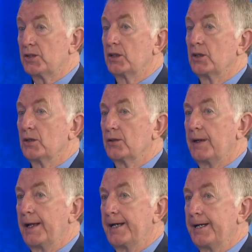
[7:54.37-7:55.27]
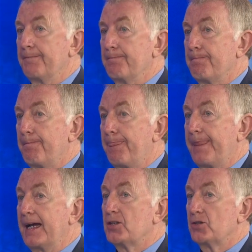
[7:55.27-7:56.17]
ago, um,
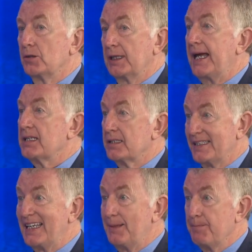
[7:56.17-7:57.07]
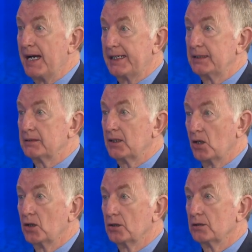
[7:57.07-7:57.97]
the actual last deep mine
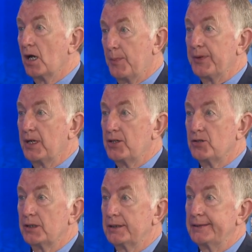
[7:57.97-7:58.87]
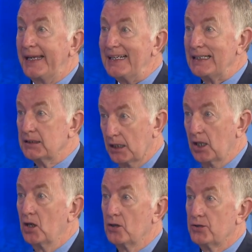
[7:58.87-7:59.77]
coal operation in England
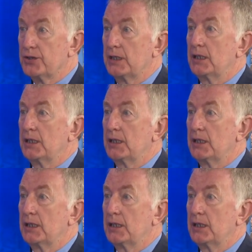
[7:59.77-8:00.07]
closed.